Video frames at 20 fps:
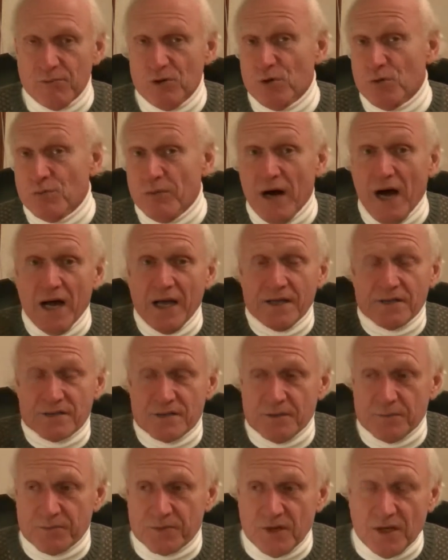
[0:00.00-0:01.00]
You buy
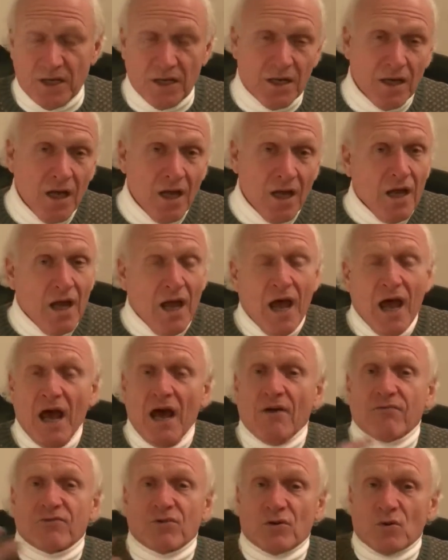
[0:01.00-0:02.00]
something,
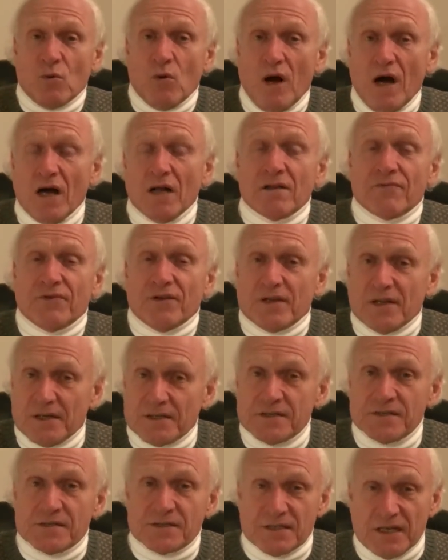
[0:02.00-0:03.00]
after a while, if it
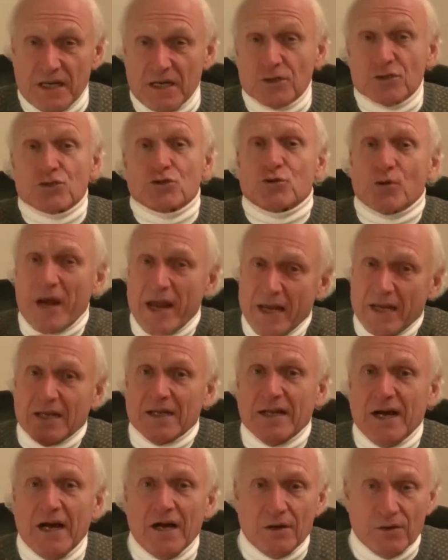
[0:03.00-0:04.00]
doesn't sell, trade it
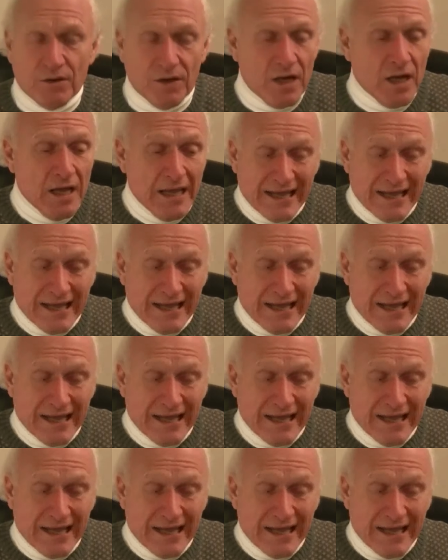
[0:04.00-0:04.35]
out.